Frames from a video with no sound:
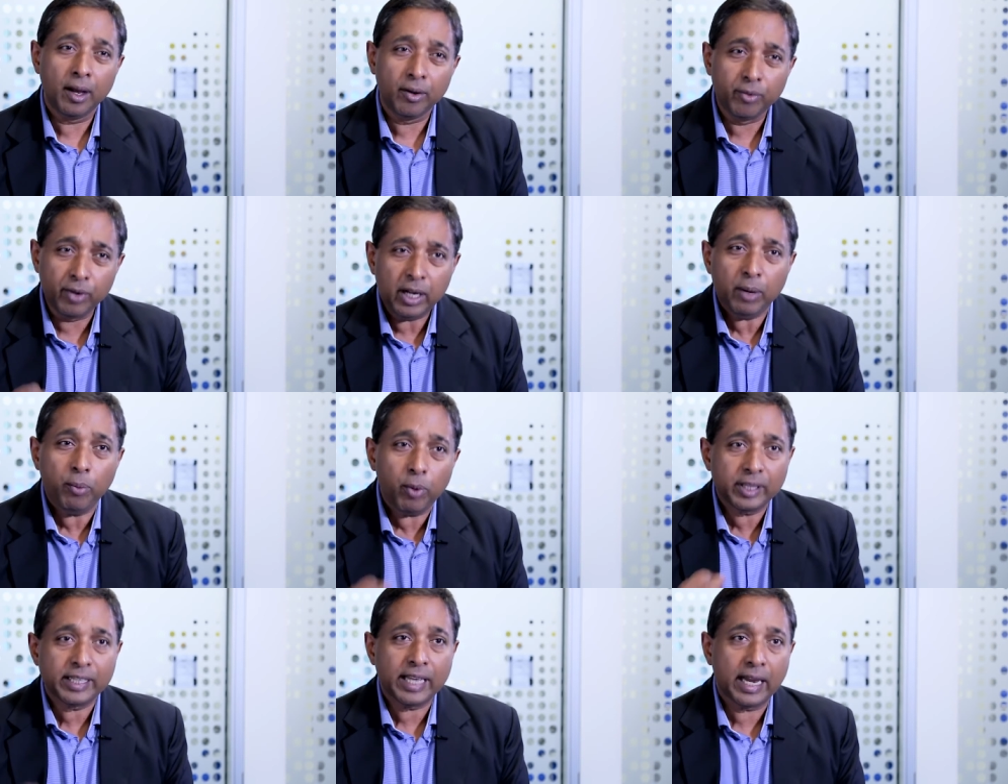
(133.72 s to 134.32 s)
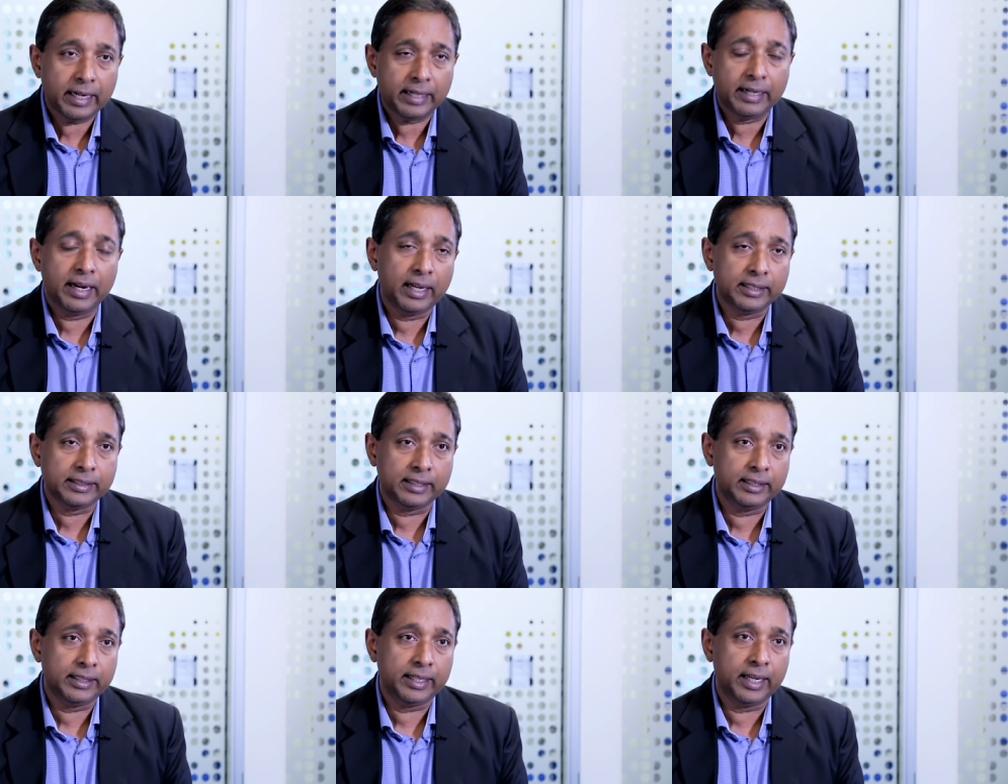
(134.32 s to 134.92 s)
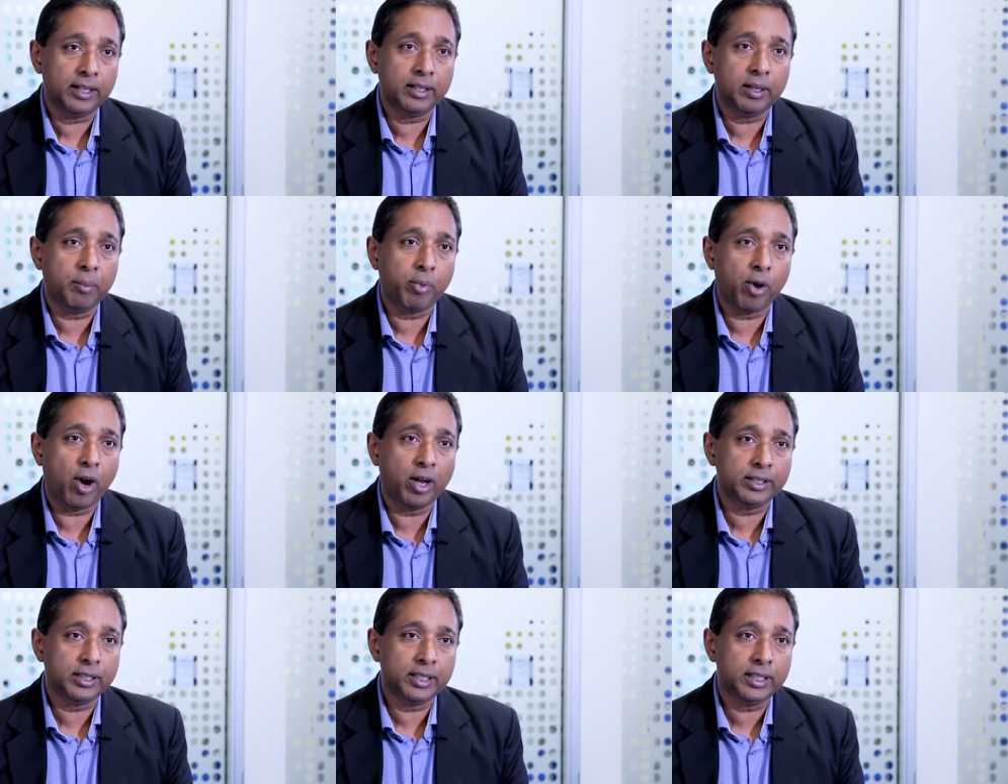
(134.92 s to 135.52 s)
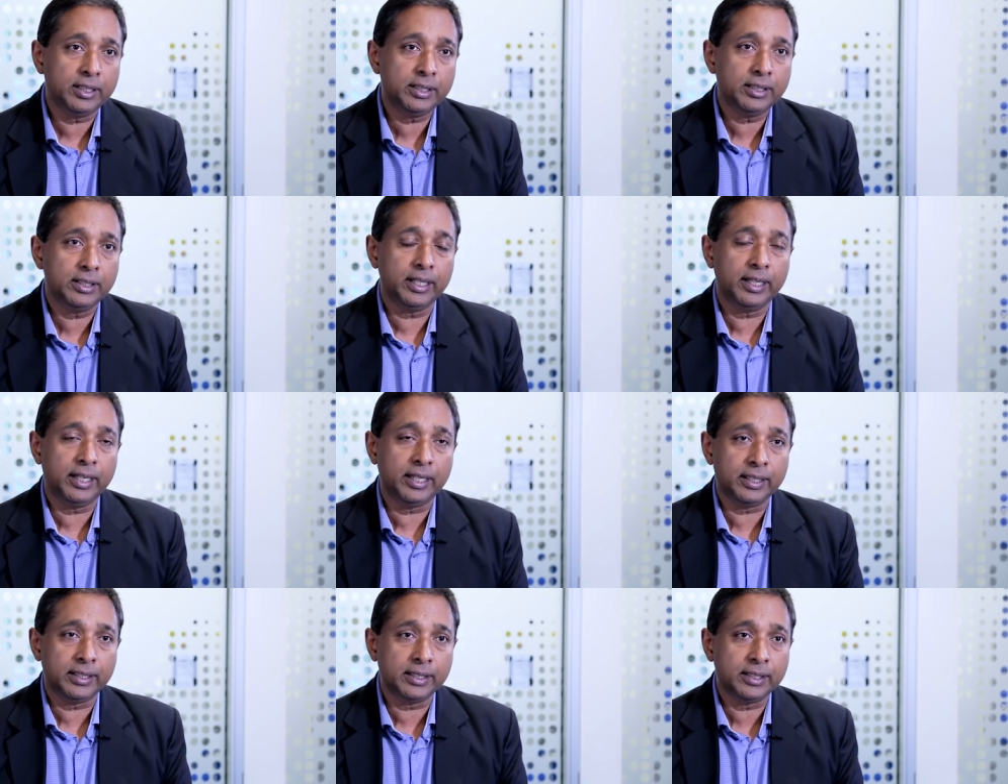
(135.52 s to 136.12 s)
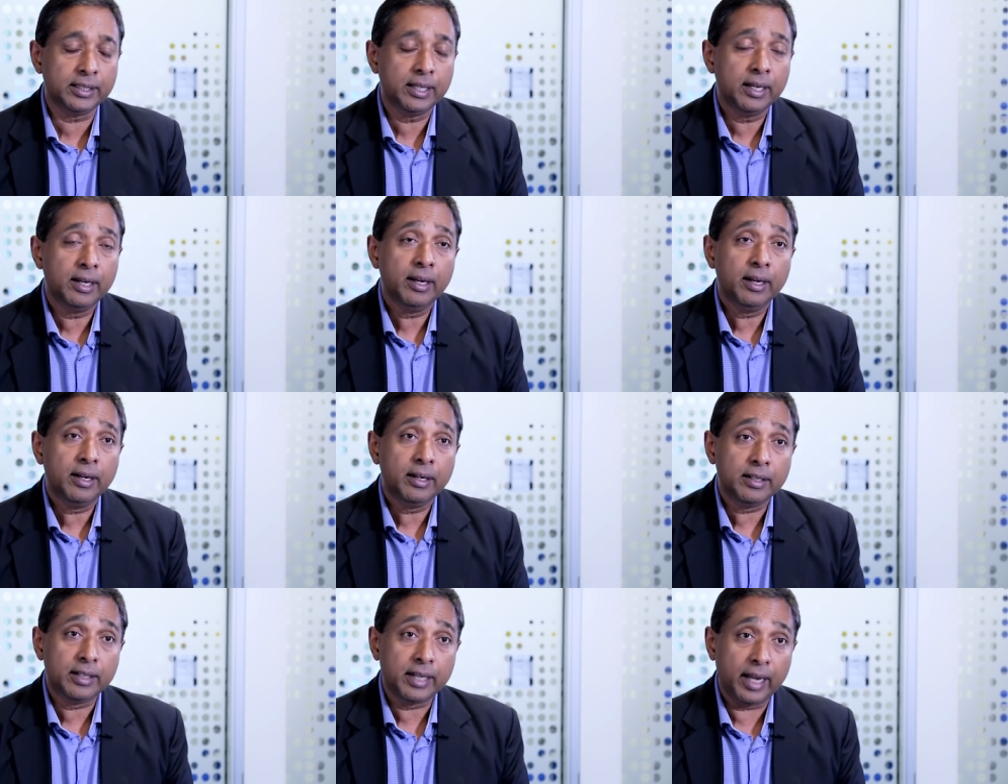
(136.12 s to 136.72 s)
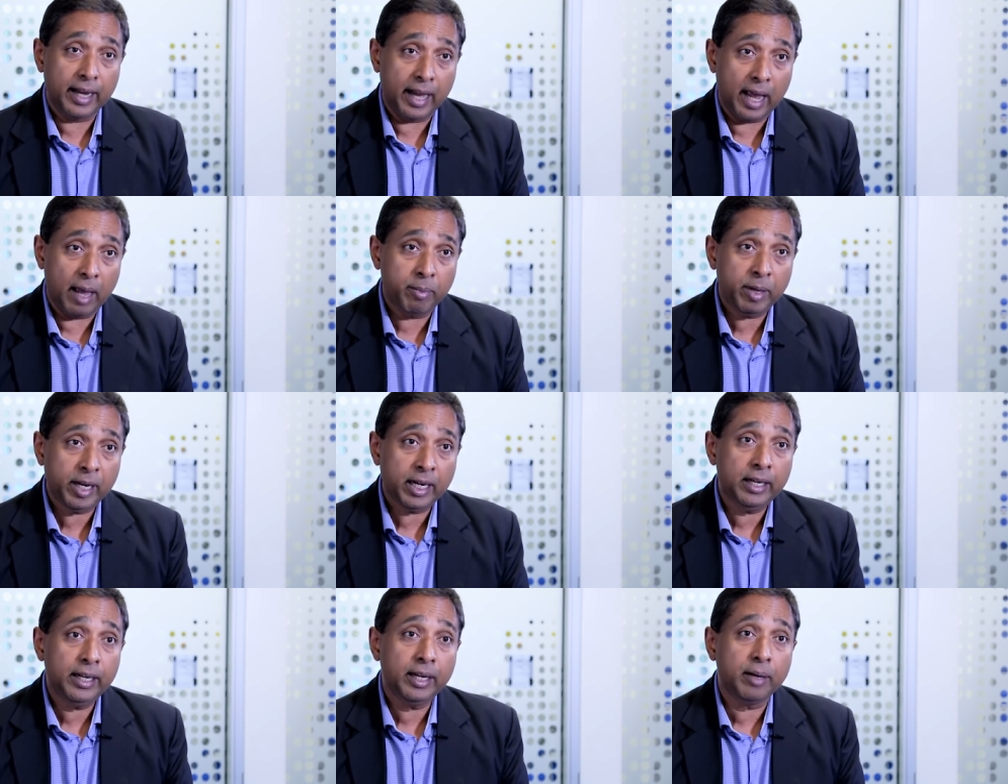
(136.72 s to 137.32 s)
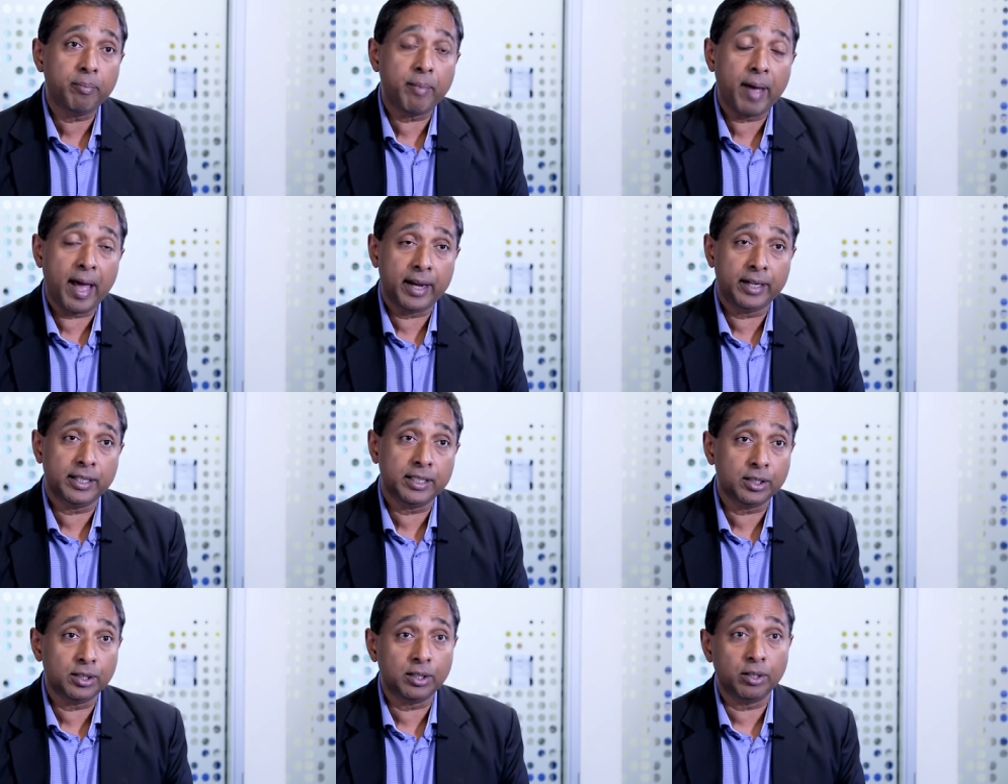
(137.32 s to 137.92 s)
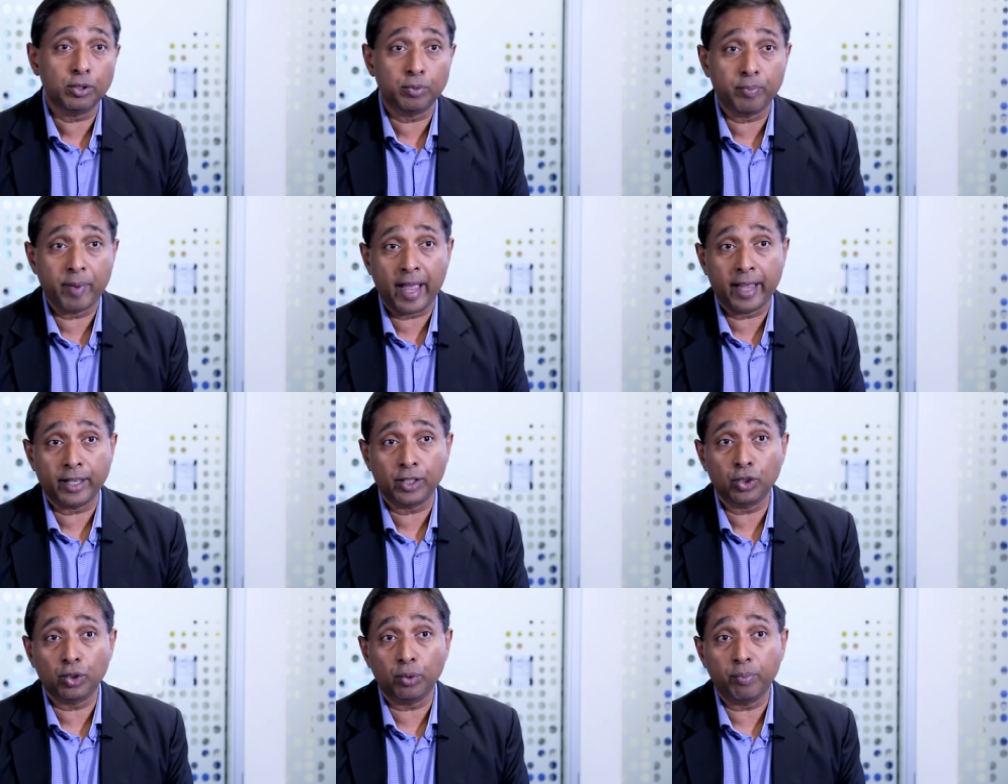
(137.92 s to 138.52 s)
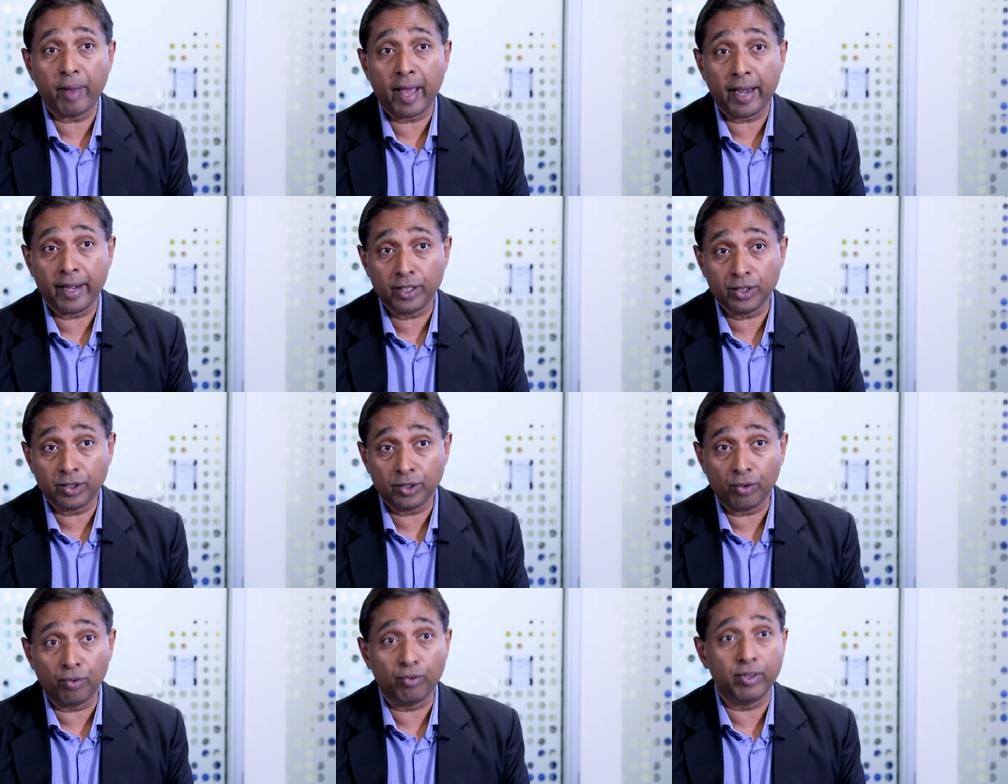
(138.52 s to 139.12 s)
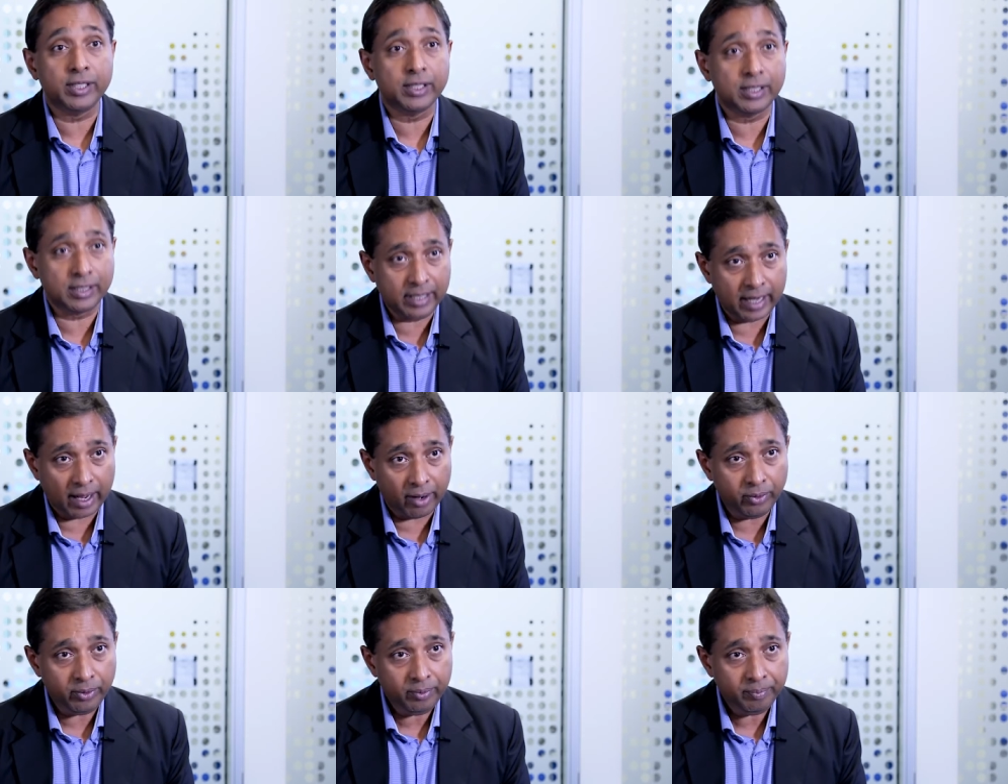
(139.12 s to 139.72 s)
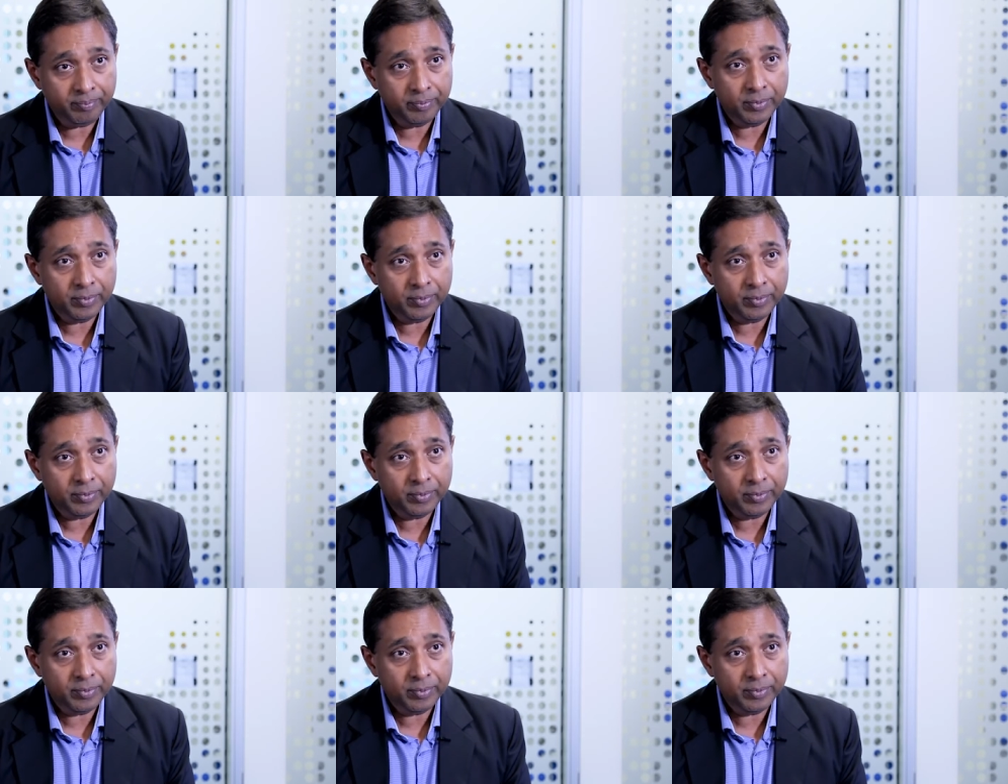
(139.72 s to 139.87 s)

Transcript: Really what that does at the end of the process is dynamically it manages those banks to manage the risk down,